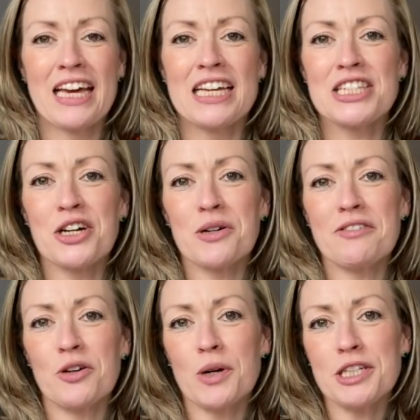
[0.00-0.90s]
So
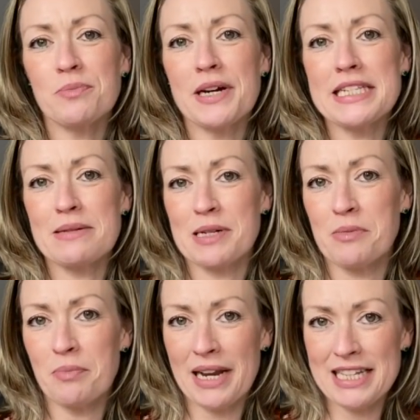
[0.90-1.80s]
if you watched my
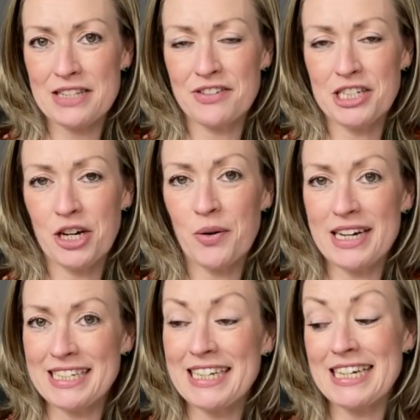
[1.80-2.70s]
September plans video,
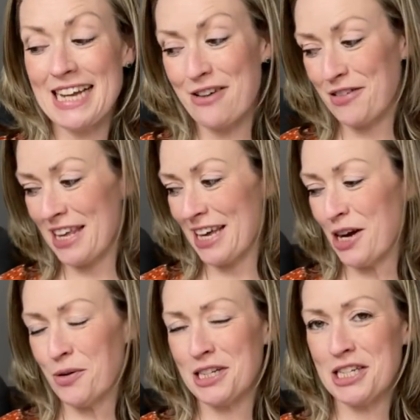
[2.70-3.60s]
I did get everything
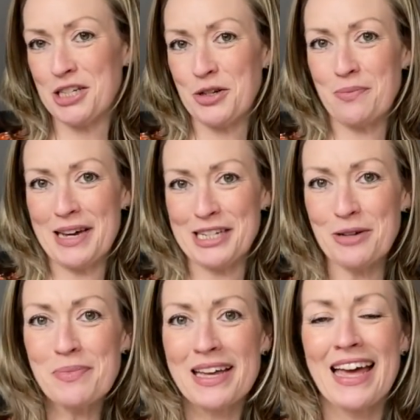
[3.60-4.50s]
I wanted to made up,